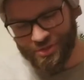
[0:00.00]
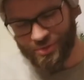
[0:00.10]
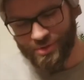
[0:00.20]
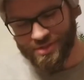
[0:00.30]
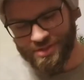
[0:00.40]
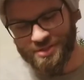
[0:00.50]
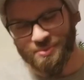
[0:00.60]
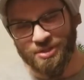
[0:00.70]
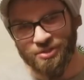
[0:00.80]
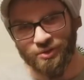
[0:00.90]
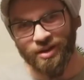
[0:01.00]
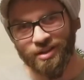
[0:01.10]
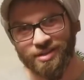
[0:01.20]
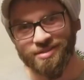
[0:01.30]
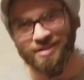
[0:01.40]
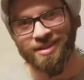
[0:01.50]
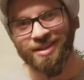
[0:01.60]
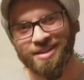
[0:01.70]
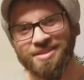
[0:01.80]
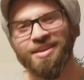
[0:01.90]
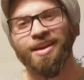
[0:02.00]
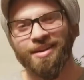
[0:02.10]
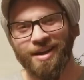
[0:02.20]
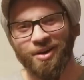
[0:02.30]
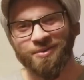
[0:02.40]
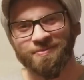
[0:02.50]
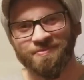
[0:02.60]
Jewels. This is Mr. Crawlings, signing out.